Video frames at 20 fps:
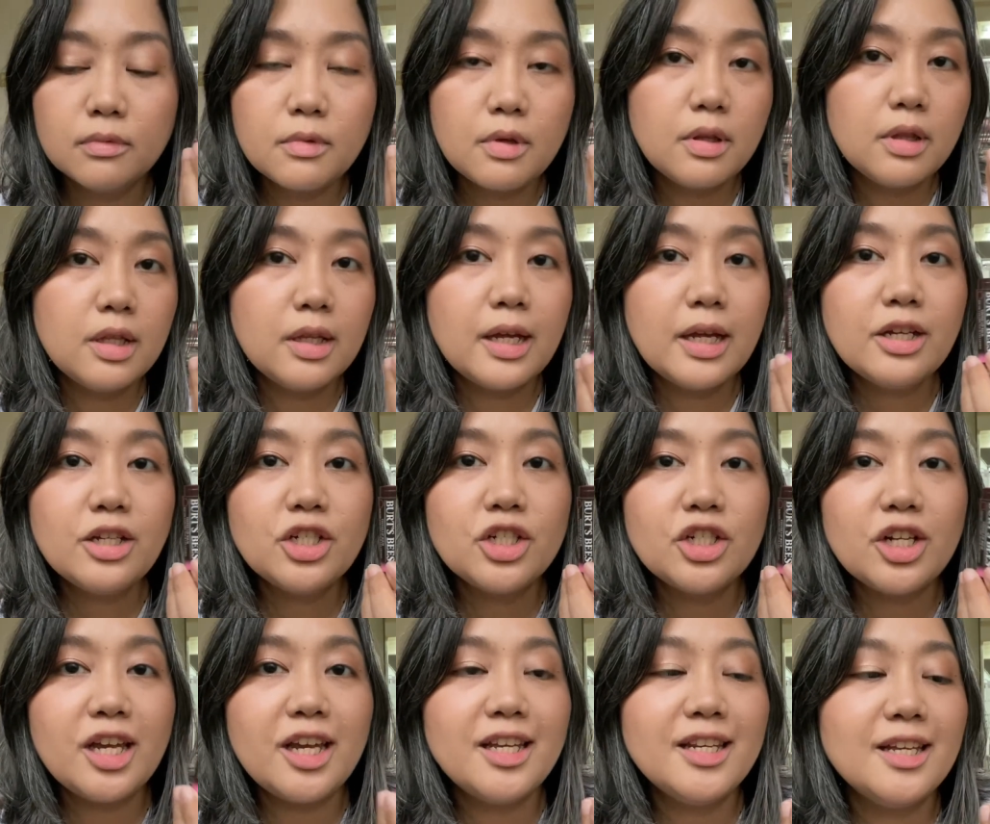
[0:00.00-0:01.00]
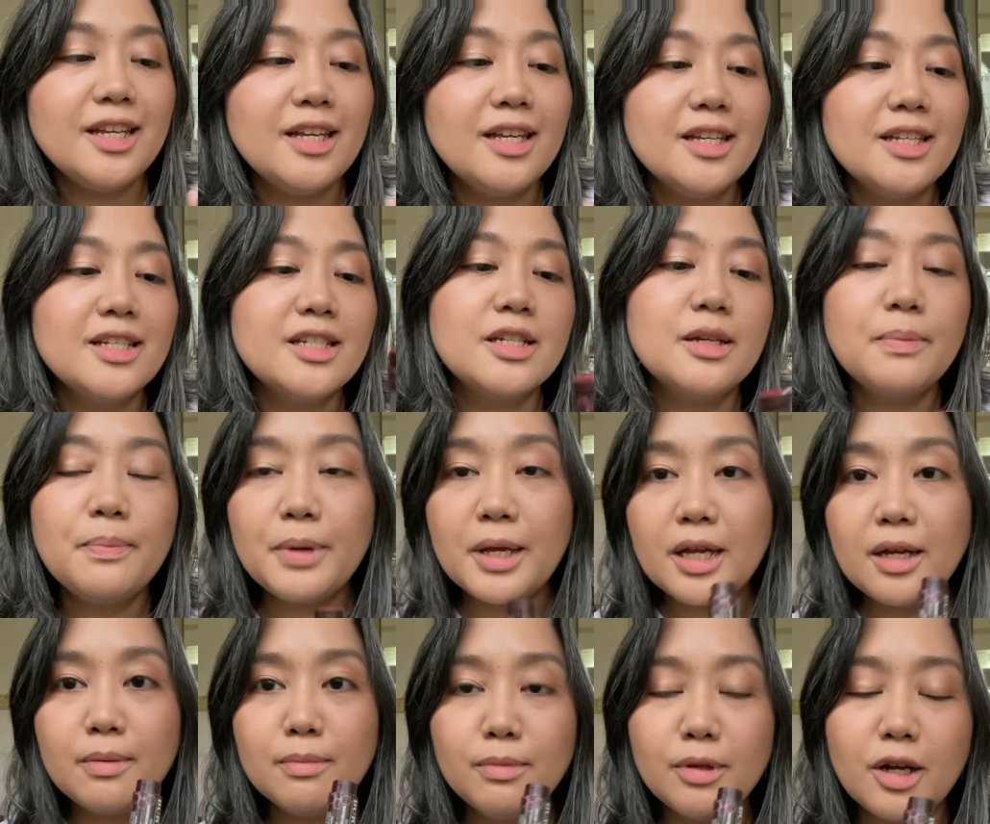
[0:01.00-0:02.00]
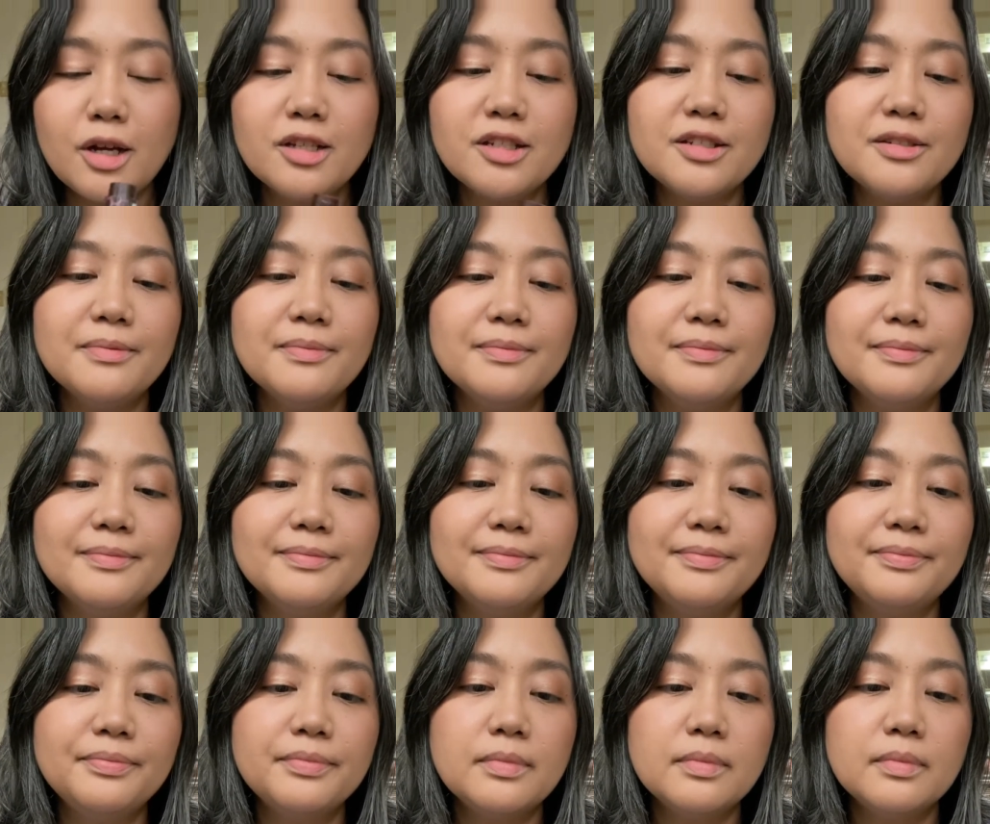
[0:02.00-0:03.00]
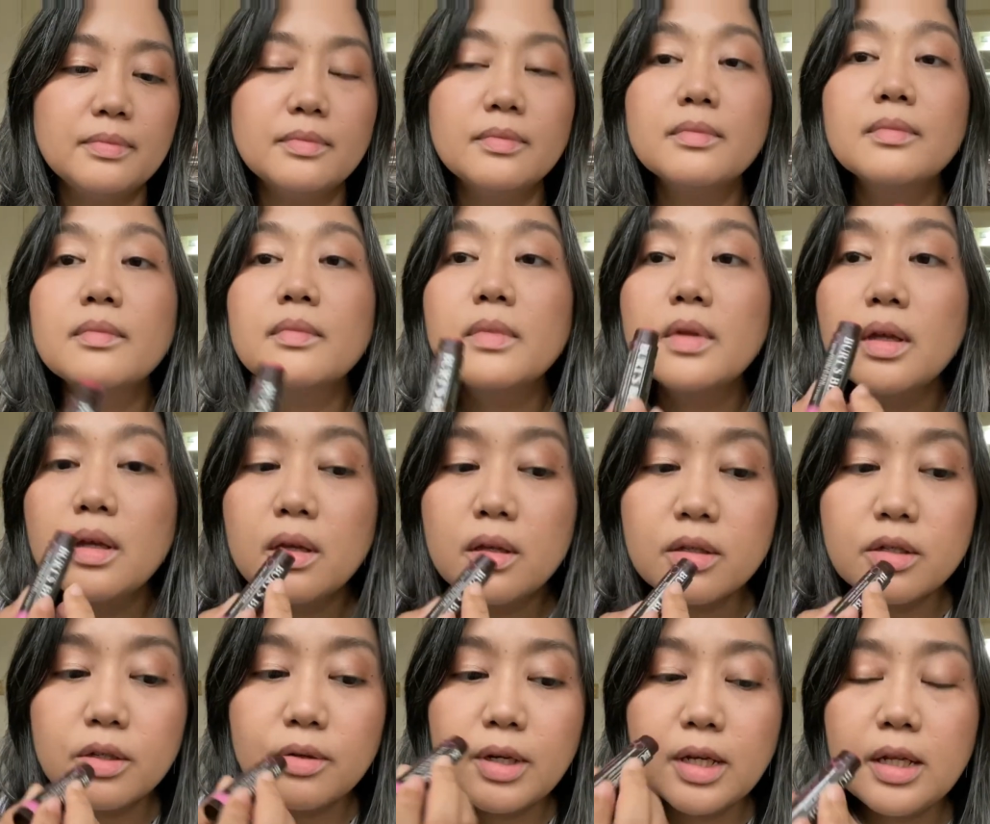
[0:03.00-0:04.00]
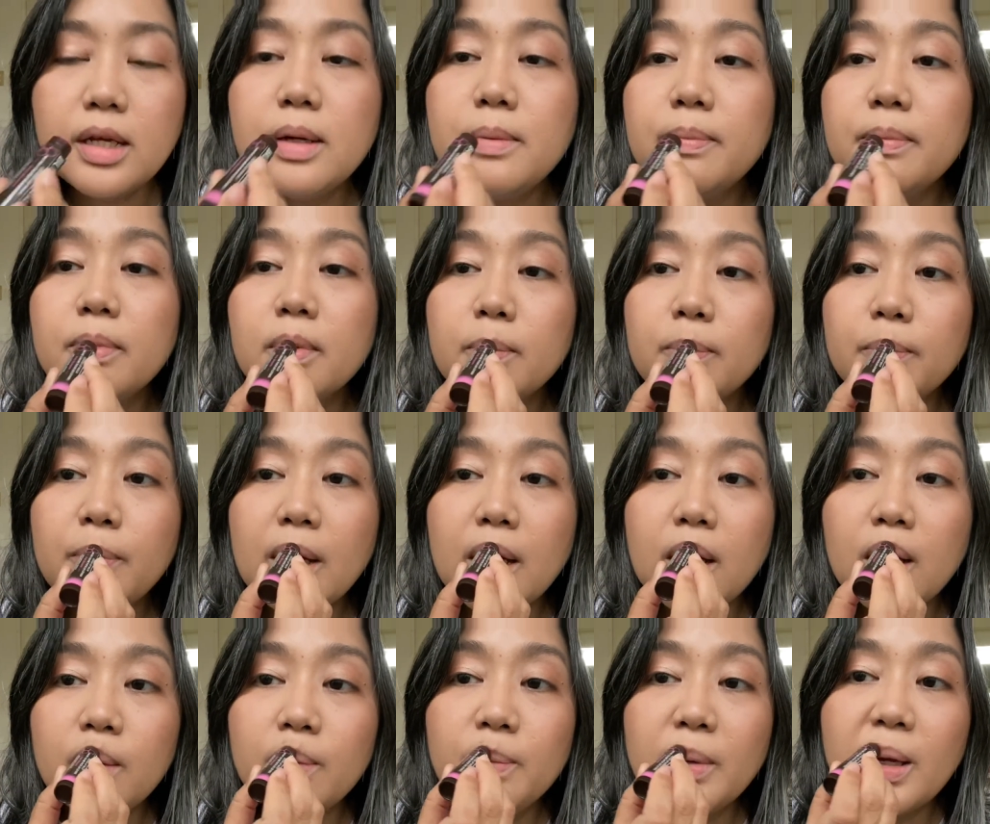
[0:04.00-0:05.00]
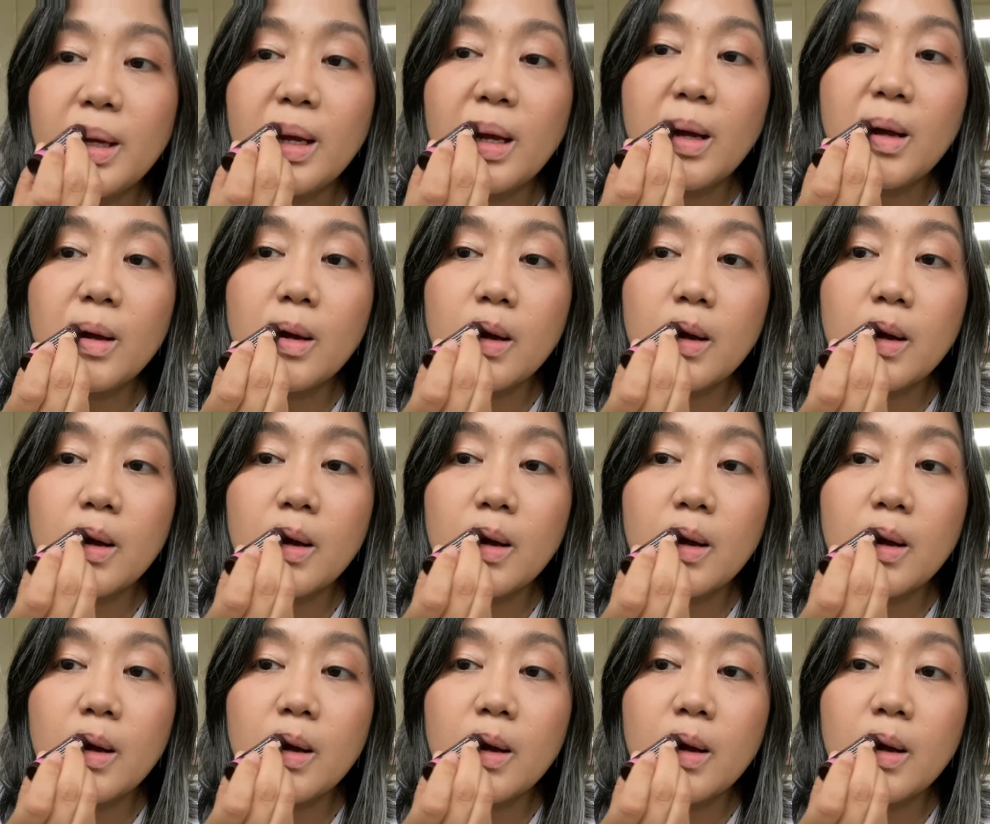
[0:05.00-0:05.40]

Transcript: The next shade is Pink Blossom. It's really pale pink.